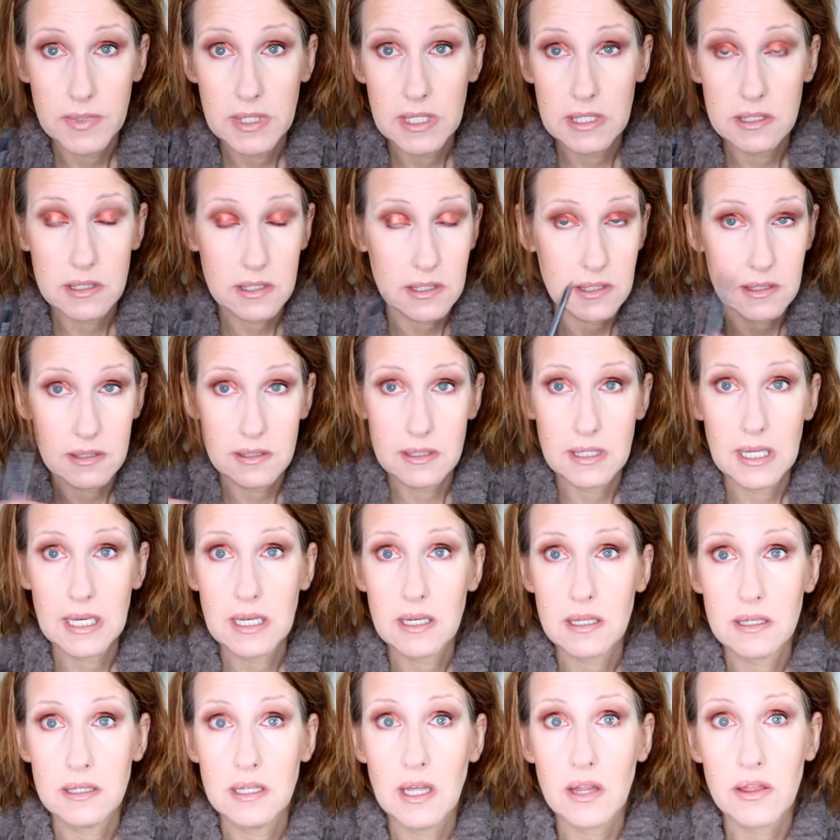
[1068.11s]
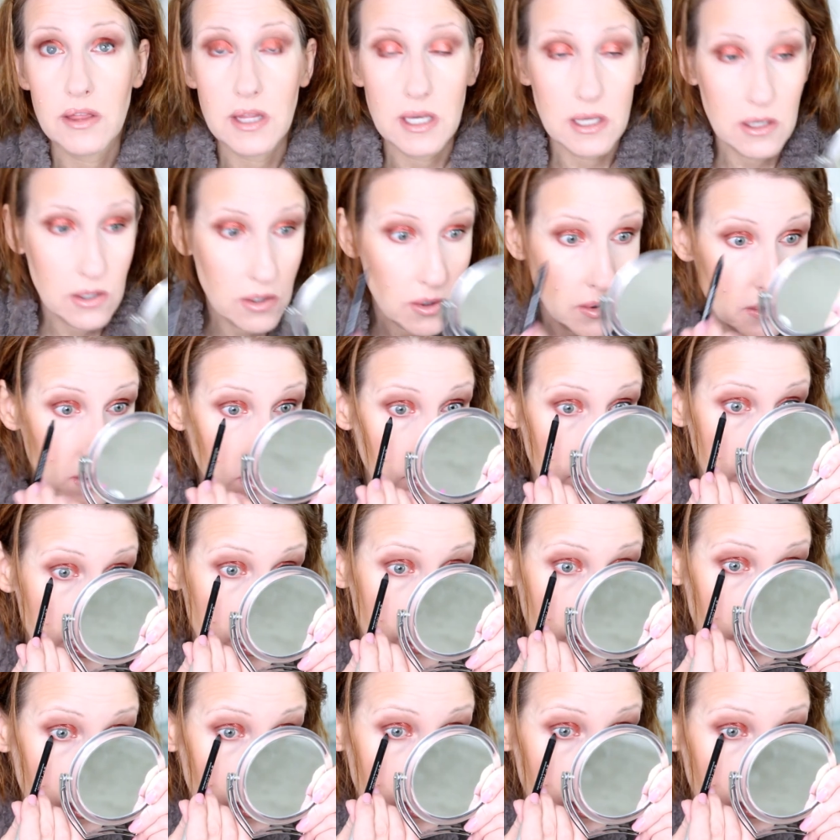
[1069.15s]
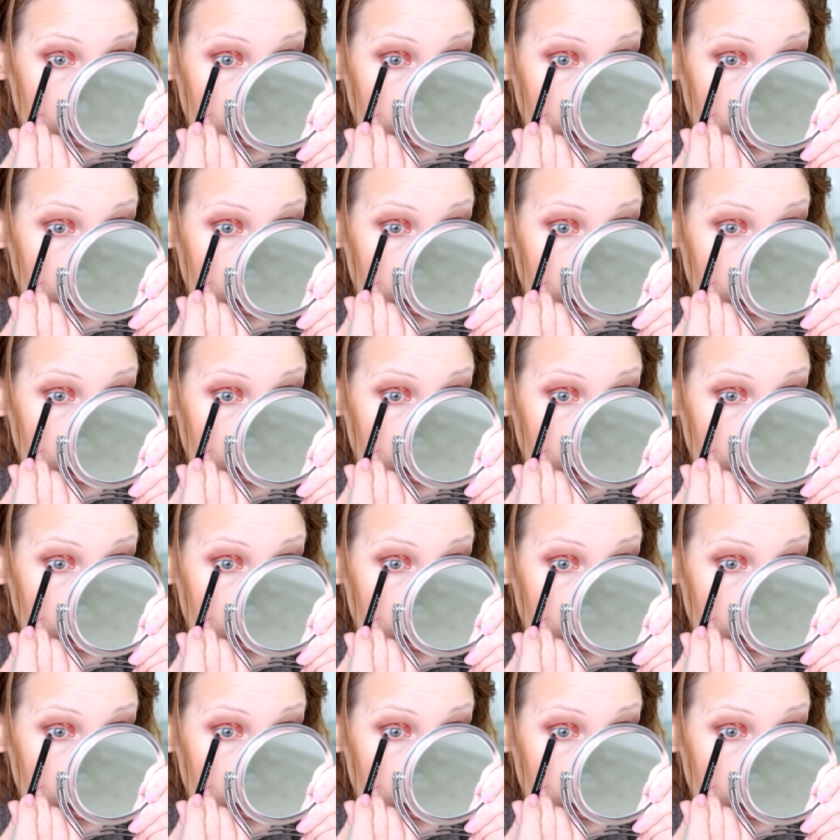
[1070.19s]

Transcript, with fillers: it's like nothing. You know what I mean?